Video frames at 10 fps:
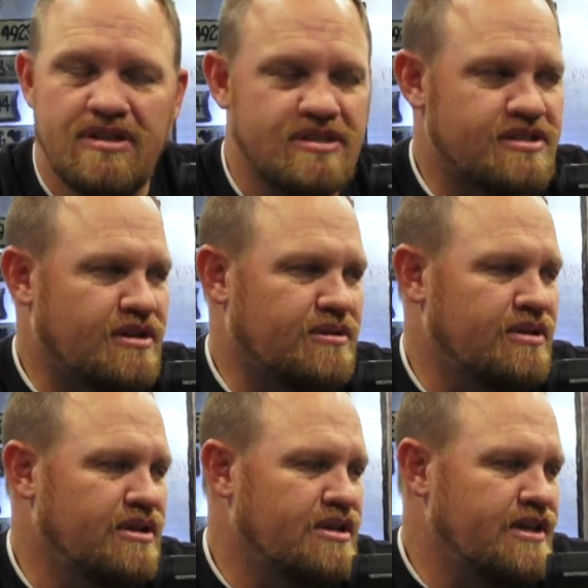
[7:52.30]

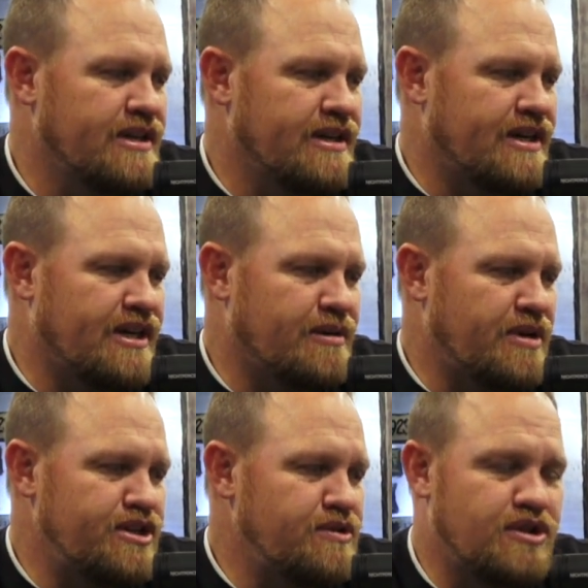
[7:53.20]
So,
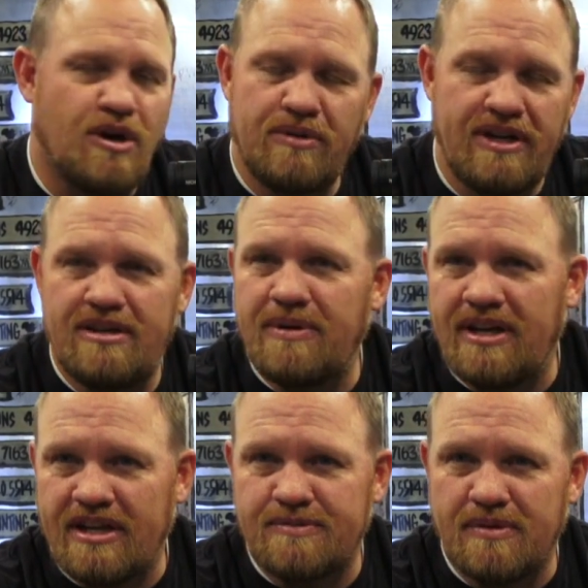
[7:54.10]
um, and you don't need to be
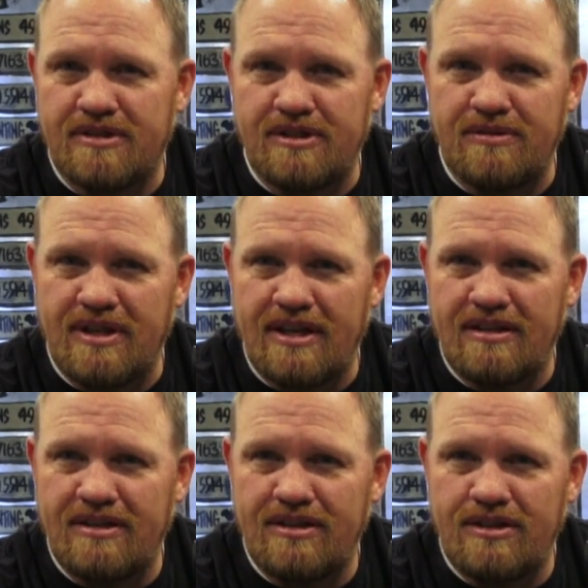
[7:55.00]
an expert to do that
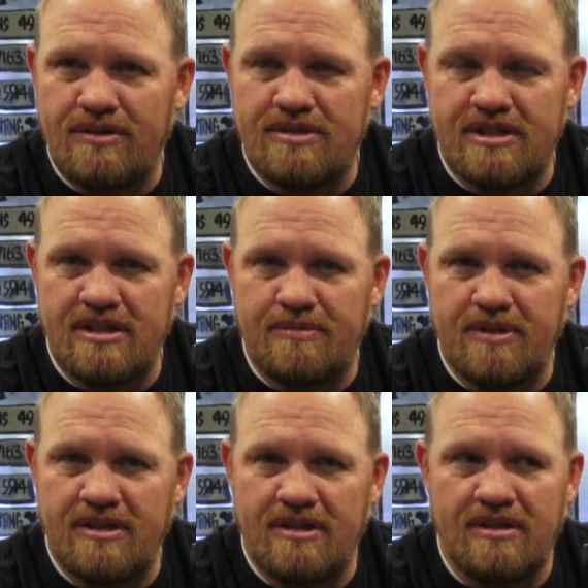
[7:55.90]
you just need to
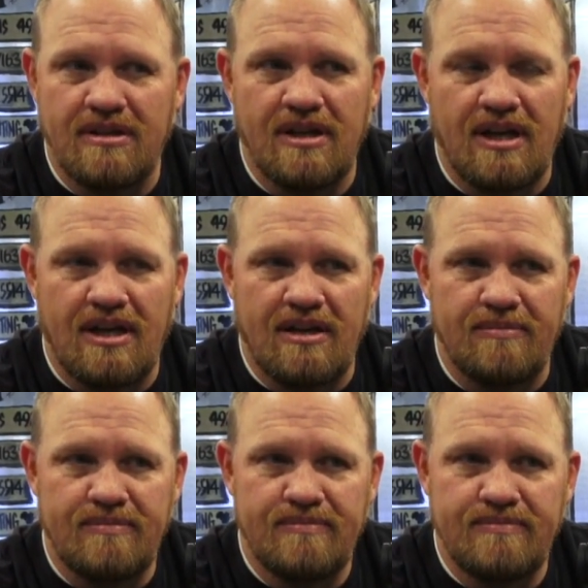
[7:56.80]
be,
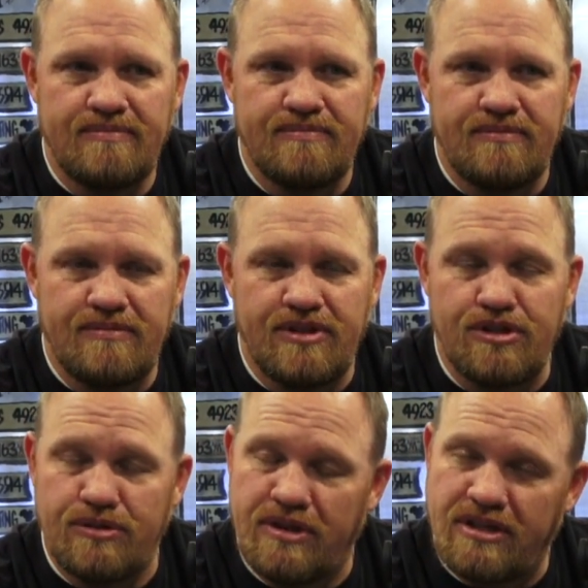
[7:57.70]
um, you
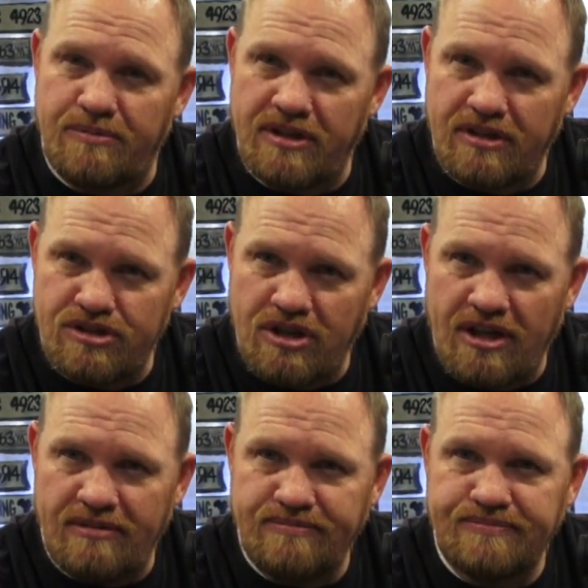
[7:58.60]
do need to be a good
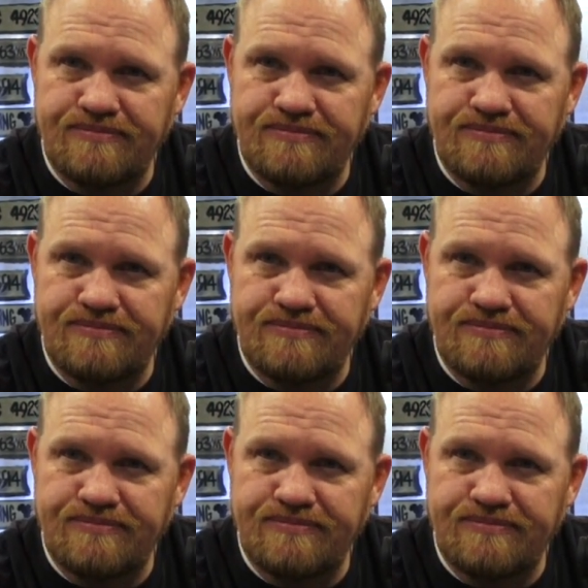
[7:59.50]
shot